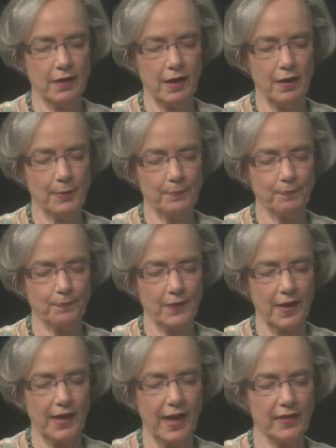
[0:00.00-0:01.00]
um,
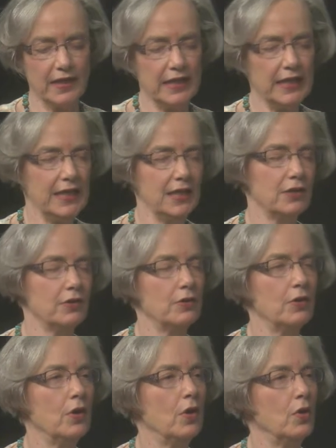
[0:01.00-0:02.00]
Kathleen
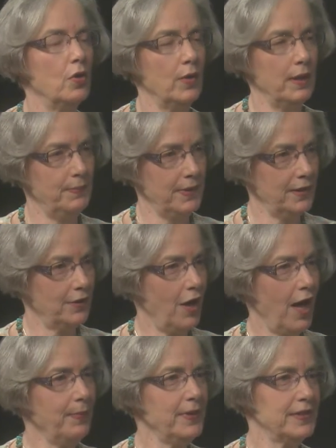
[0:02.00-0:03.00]
Keenan, who had been at the
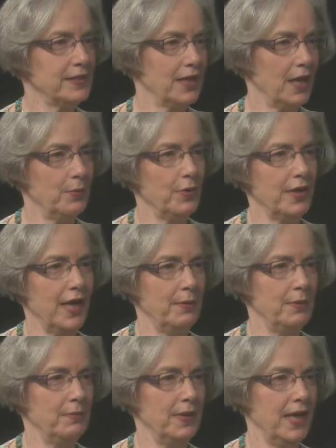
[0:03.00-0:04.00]
Hopkinton Library,
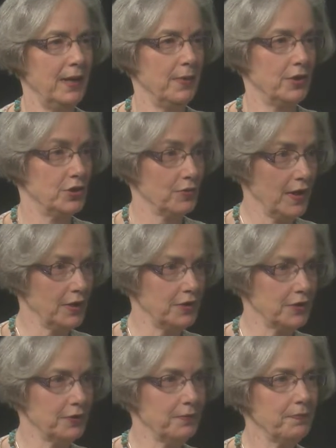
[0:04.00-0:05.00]
came and became our
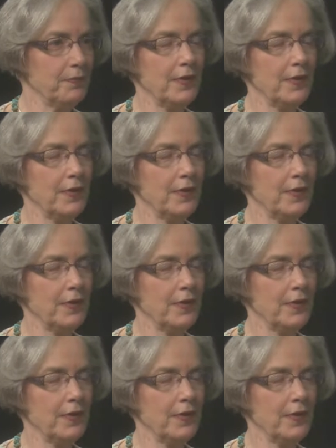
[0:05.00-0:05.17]
director